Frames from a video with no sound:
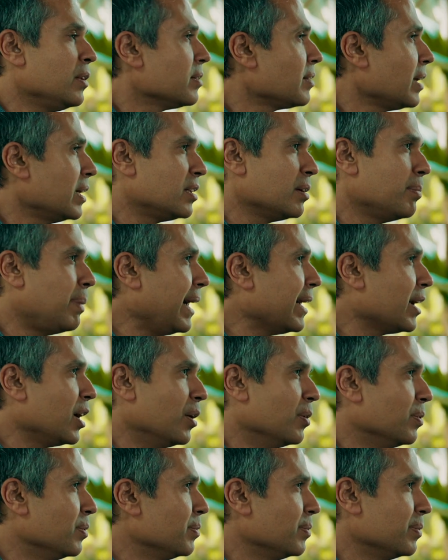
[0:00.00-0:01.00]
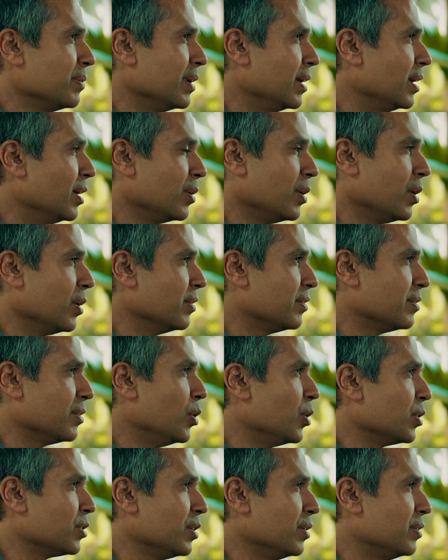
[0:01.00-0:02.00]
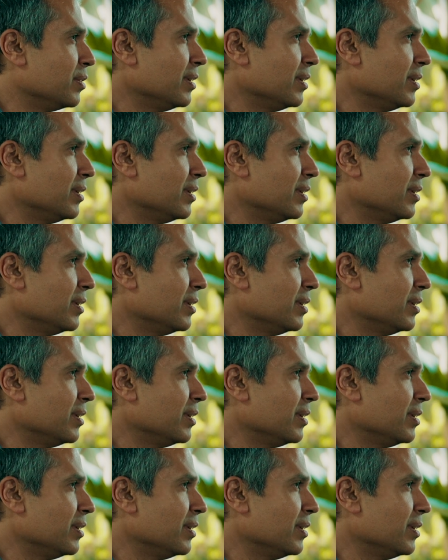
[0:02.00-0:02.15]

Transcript: Just like tobacco, you know, God's hooked on